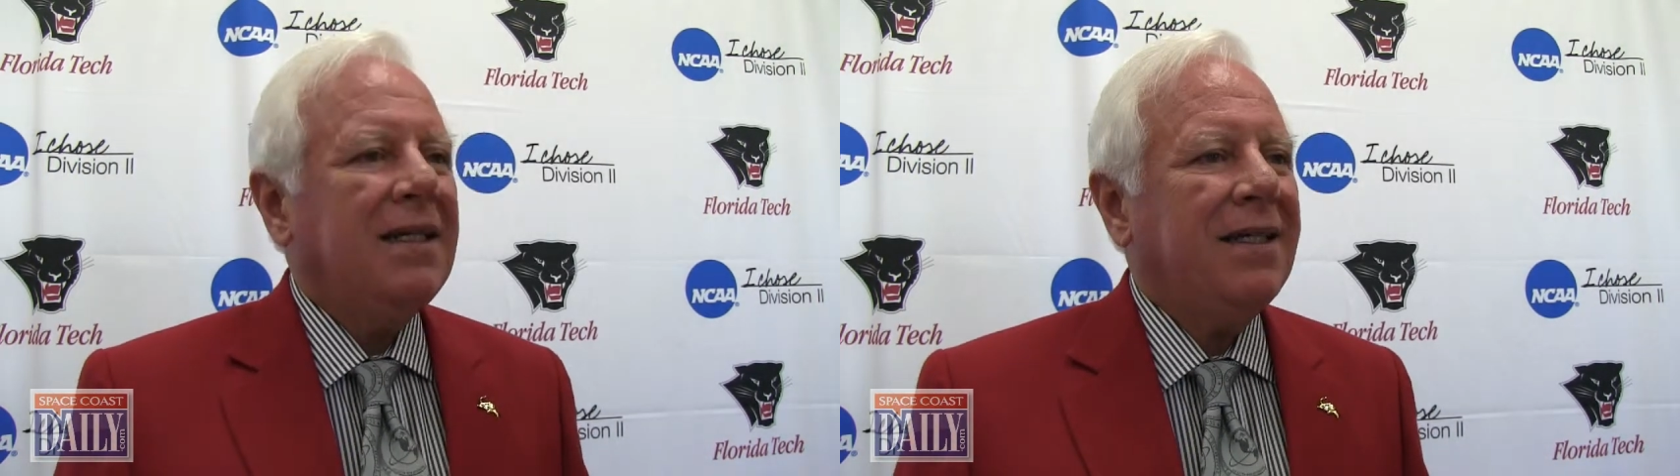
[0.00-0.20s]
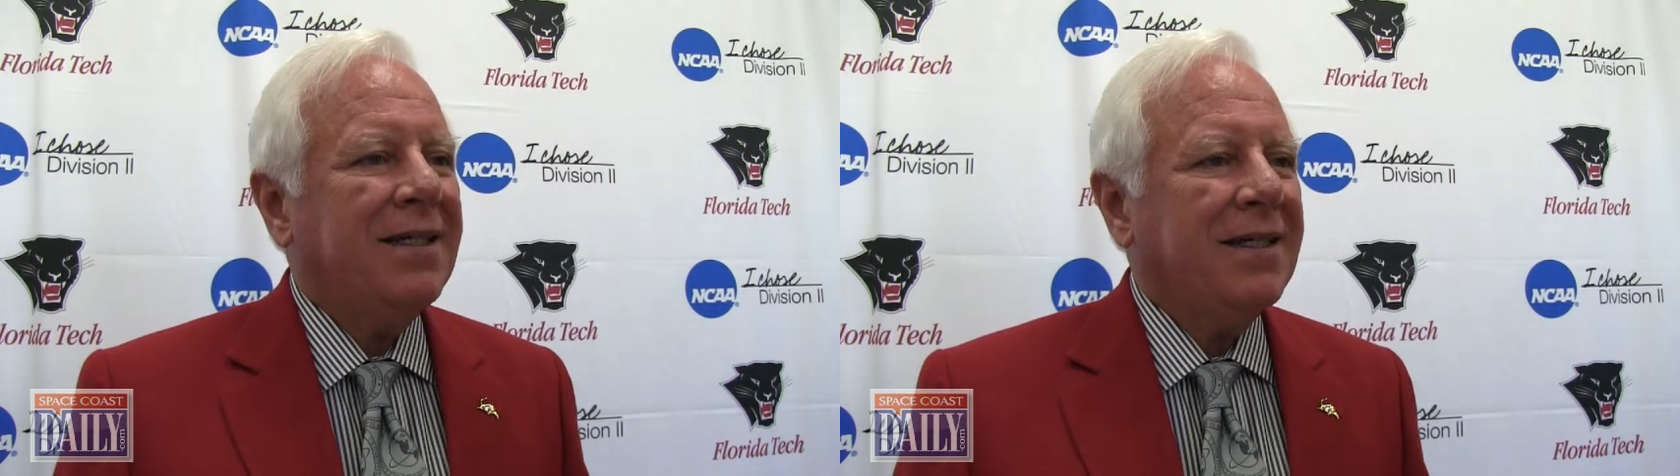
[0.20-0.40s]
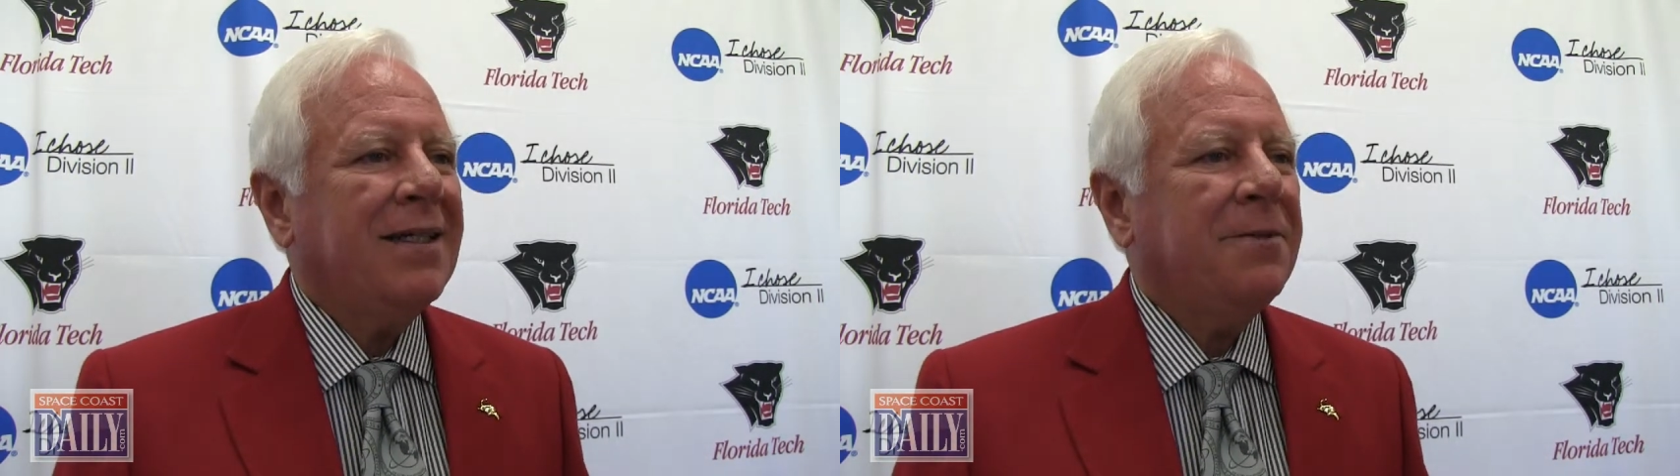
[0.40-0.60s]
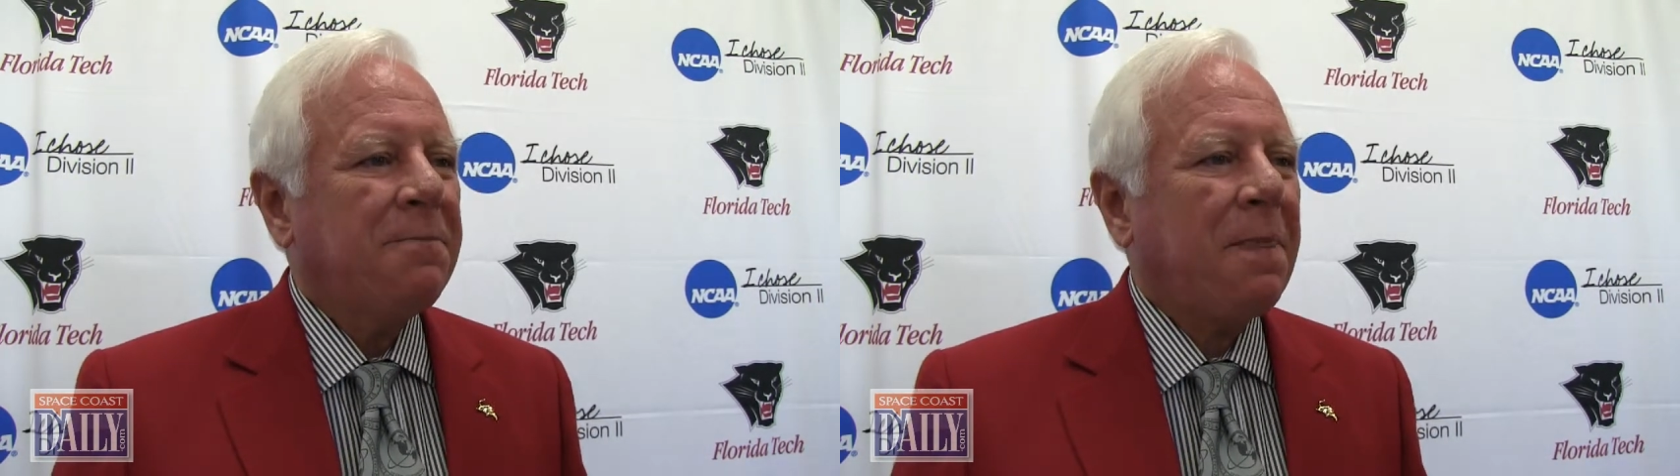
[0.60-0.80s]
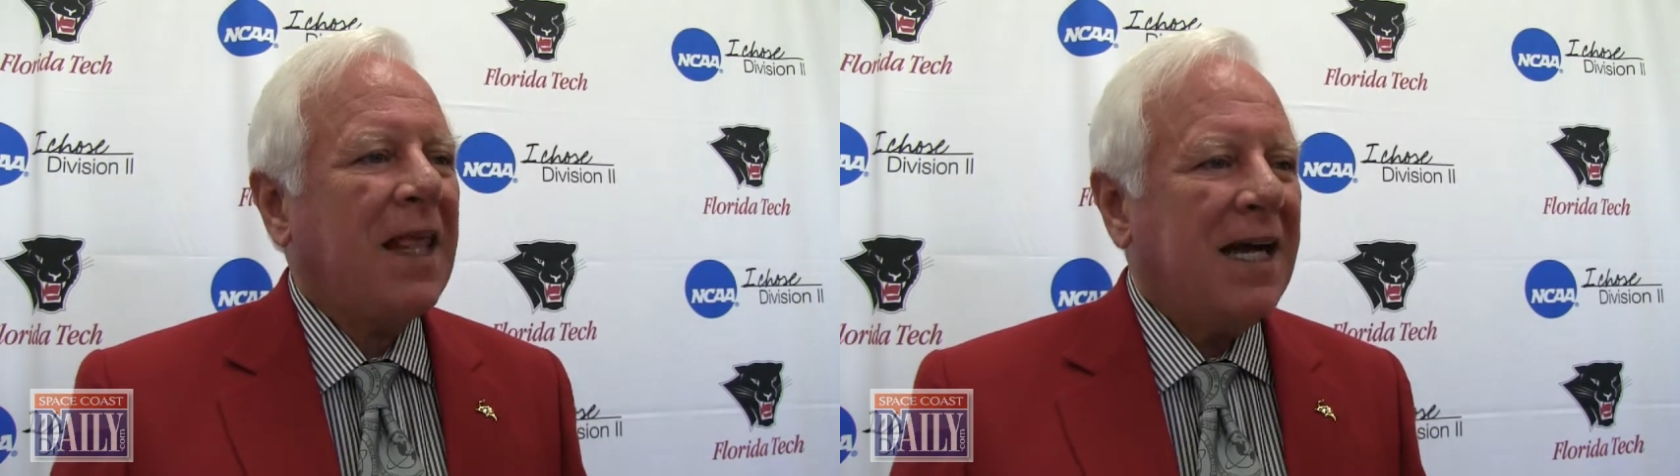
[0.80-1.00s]
And
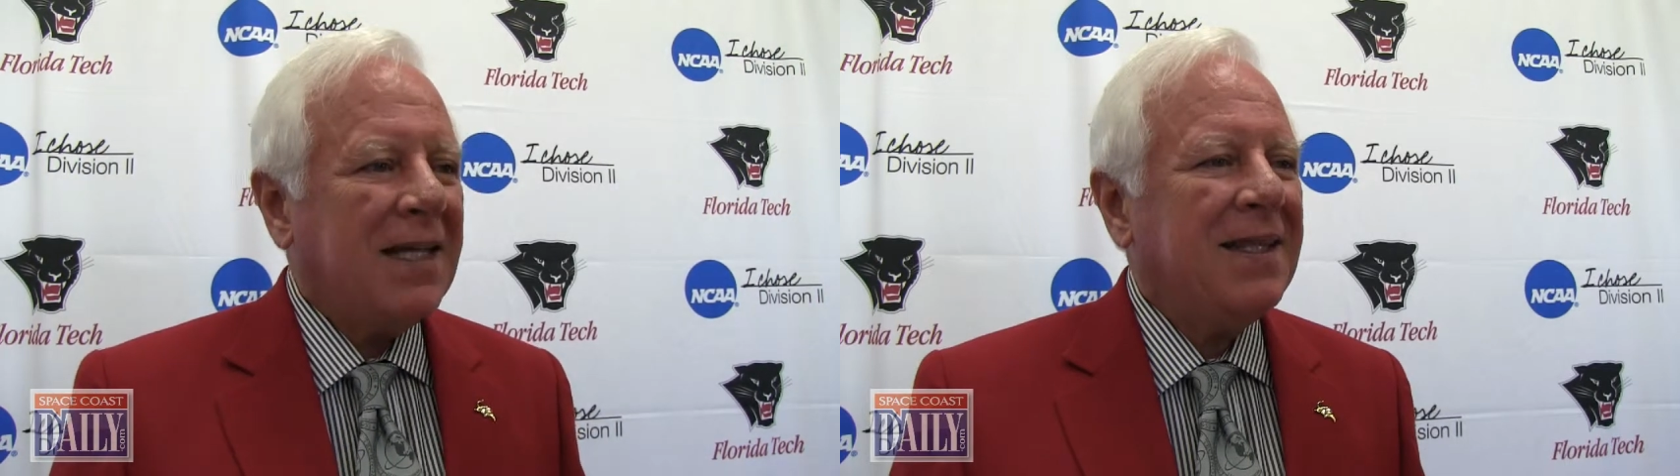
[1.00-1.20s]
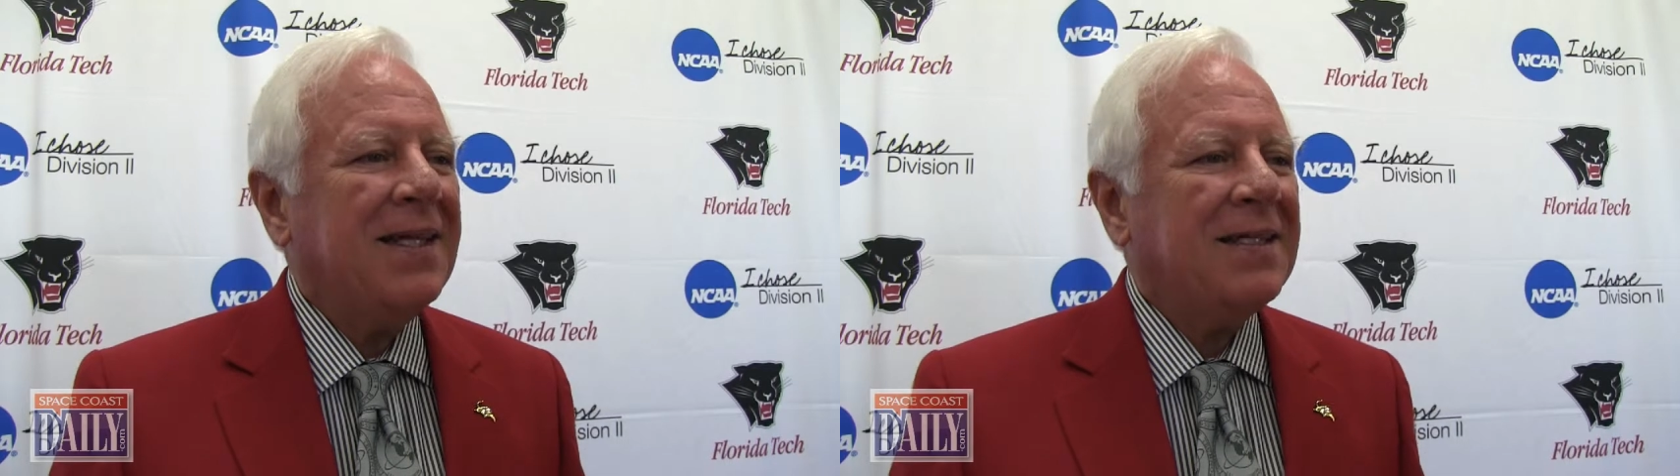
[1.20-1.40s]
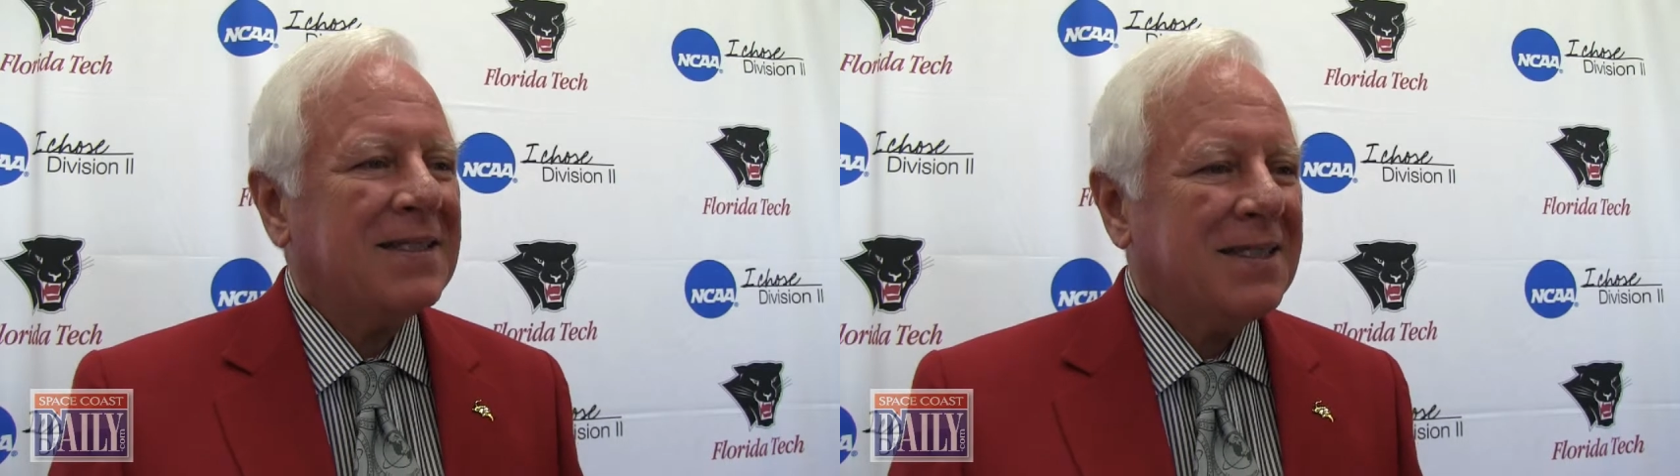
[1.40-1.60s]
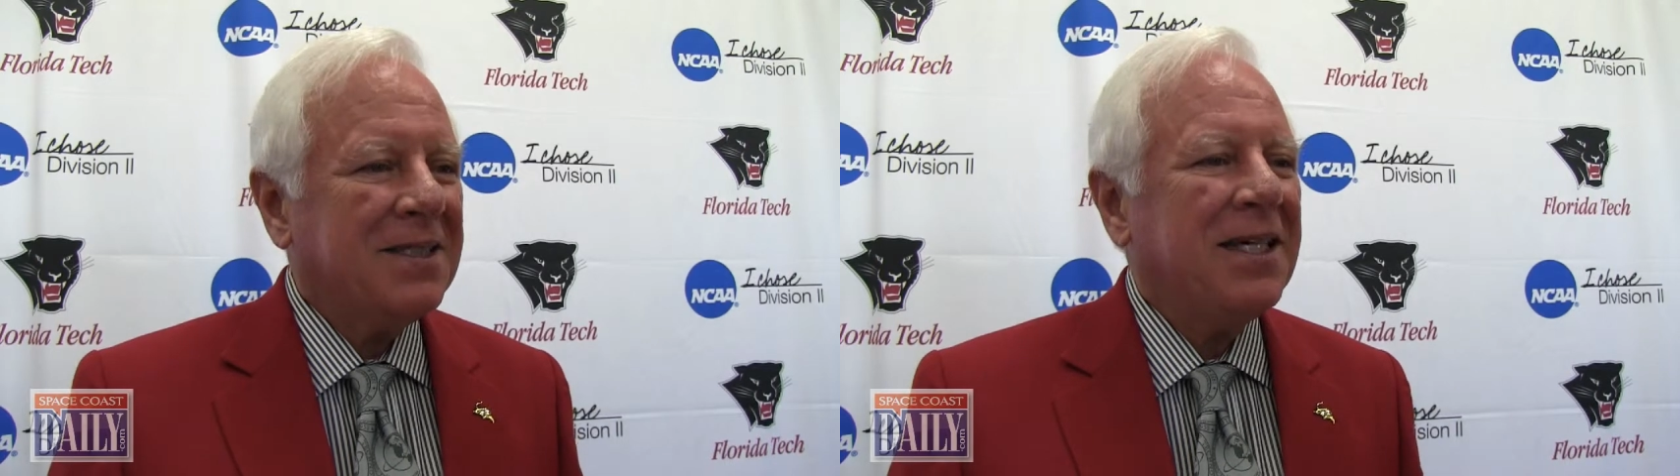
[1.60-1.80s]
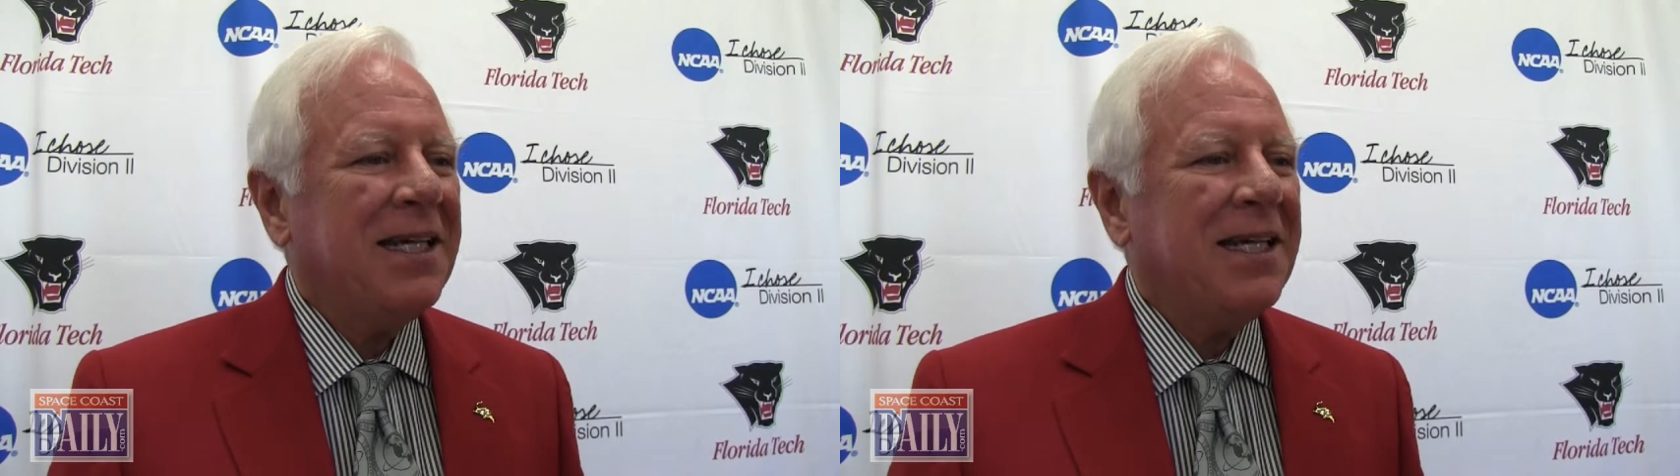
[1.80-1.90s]
I think it's going